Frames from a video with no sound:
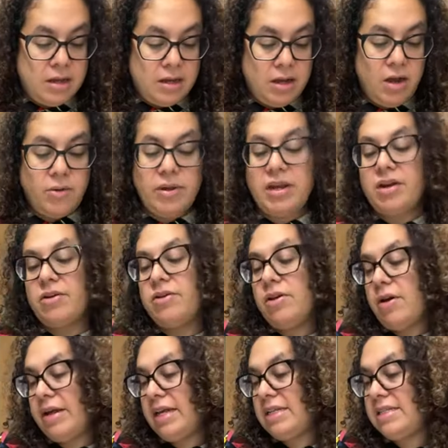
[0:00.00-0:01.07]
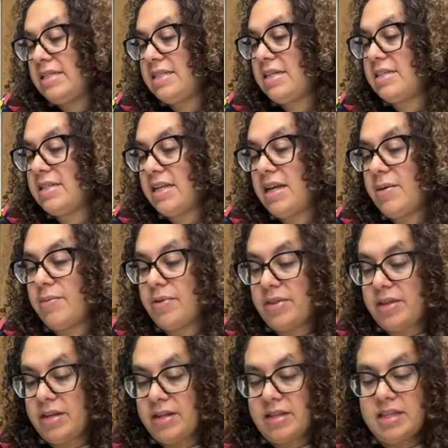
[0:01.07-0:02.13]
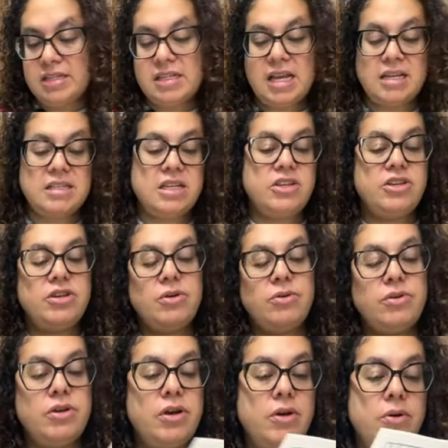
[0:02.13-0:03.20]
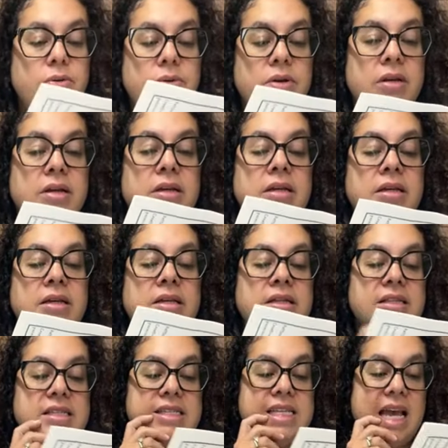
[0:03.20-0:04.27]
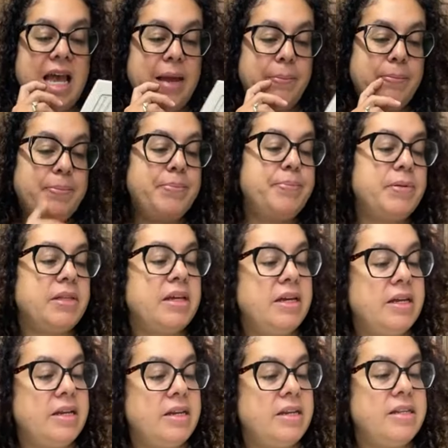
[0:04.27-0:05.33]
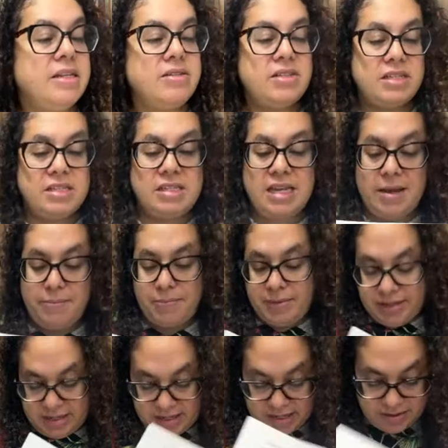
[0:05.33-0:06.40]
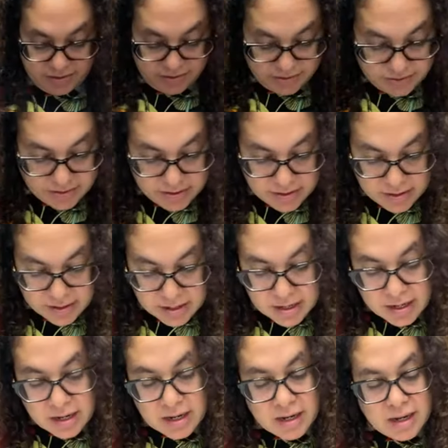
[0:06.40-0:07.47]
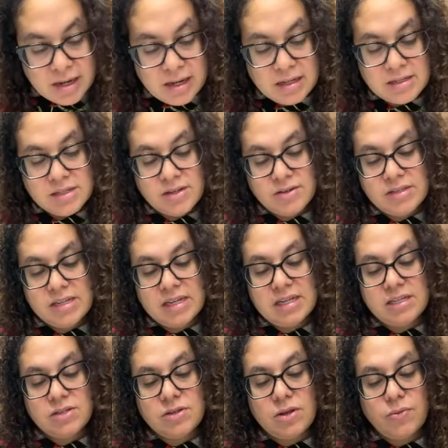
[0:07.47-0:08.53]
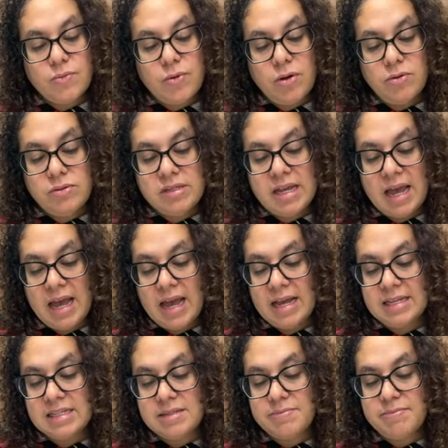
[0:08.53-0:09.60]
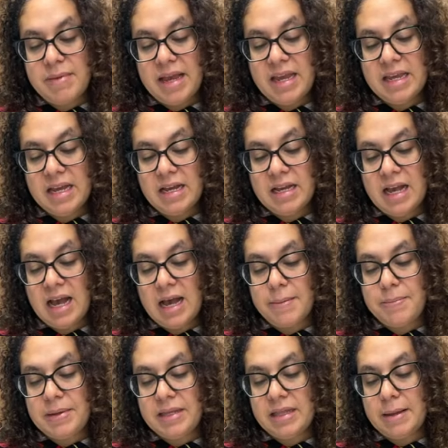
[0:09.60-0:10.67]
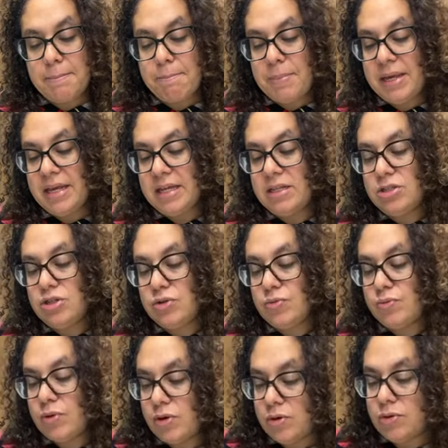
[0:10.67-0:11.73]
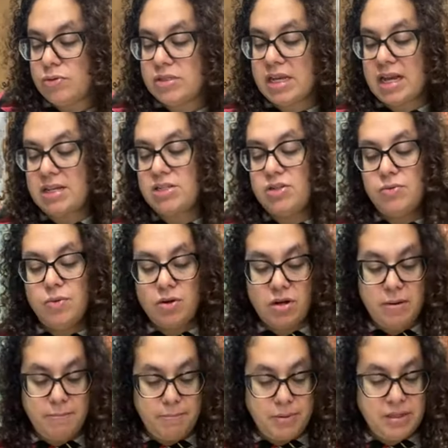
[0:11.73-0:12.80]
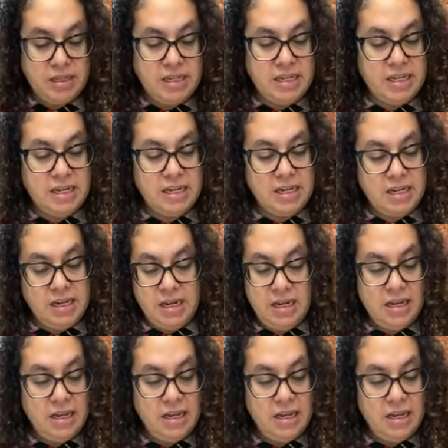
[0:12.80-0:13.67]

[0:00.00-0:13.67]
Oh, here. No, I guess it doesn't come with it. This has a yo-yo template. There's a template here. So it says row tags, make a copy, then pin to rows as you are completed.